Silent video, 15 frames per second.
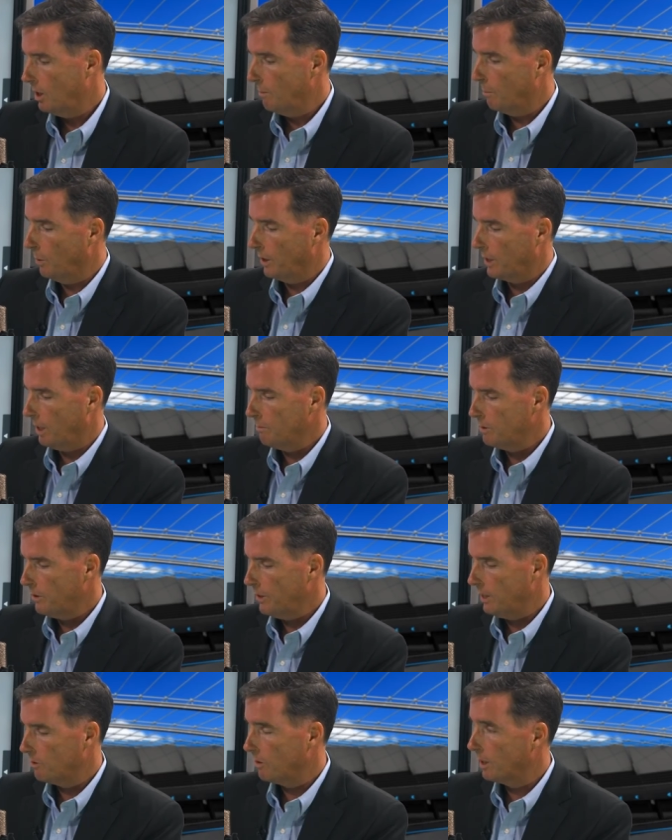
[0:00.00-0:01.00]
But when it comes to
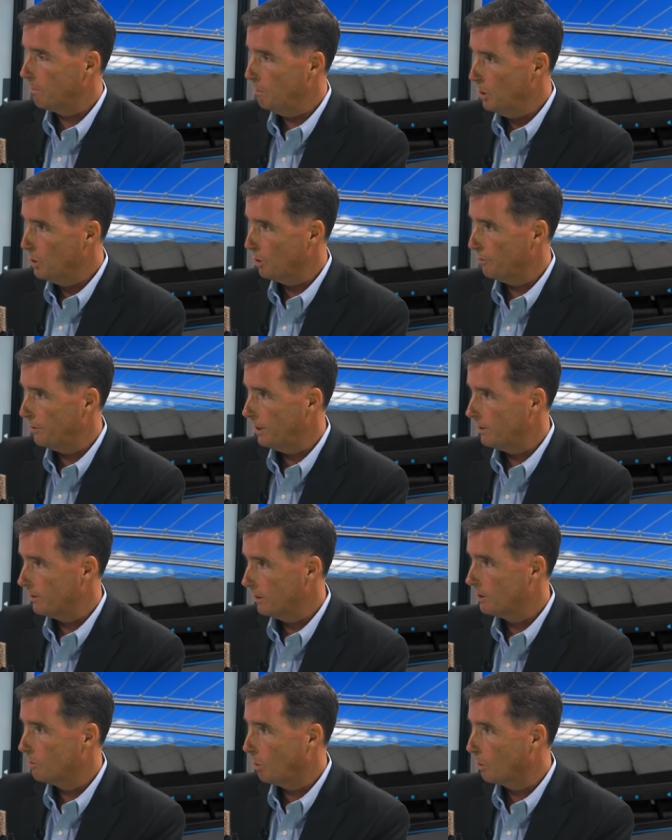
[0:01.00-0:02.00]
things like mutual funds,
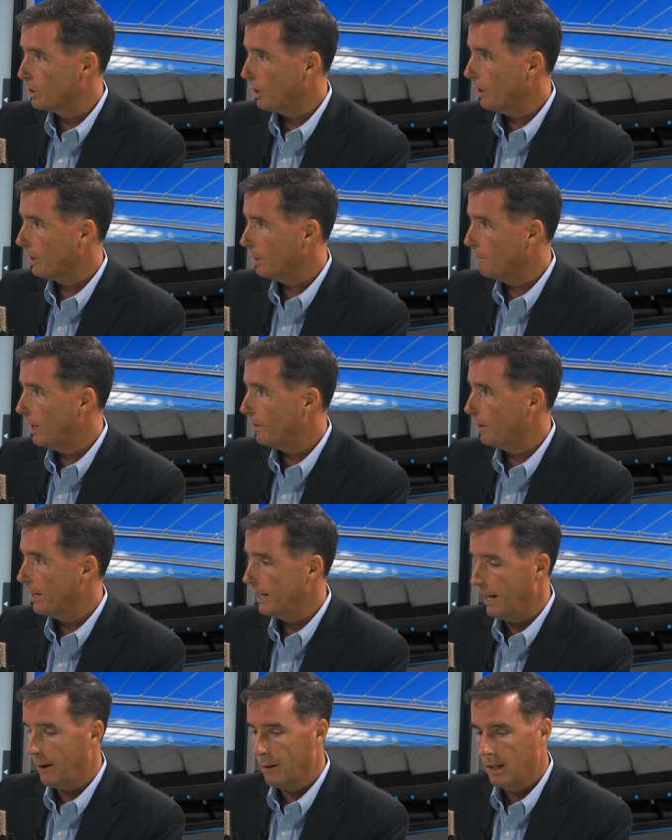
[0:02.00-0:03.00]
this is what we're talking about
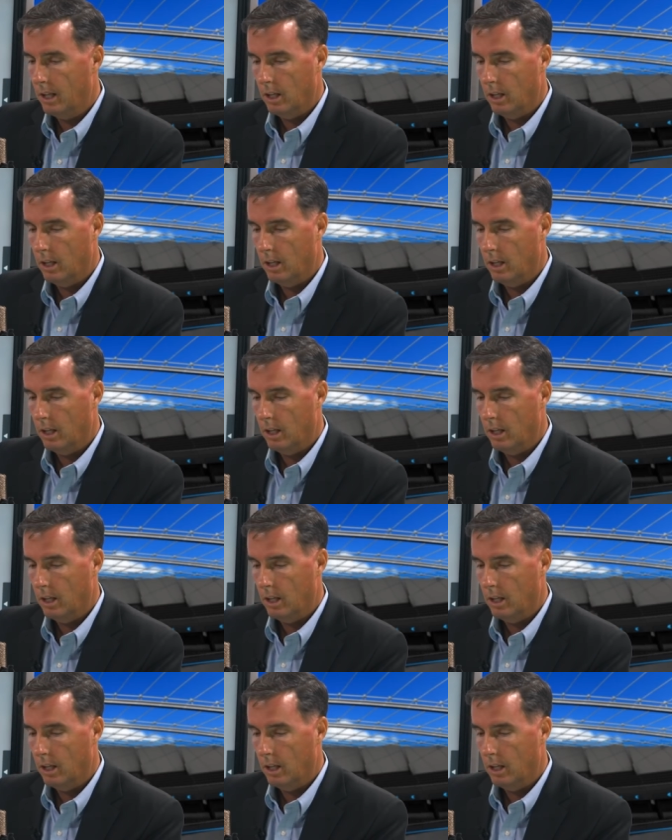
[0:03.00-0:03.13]
right now.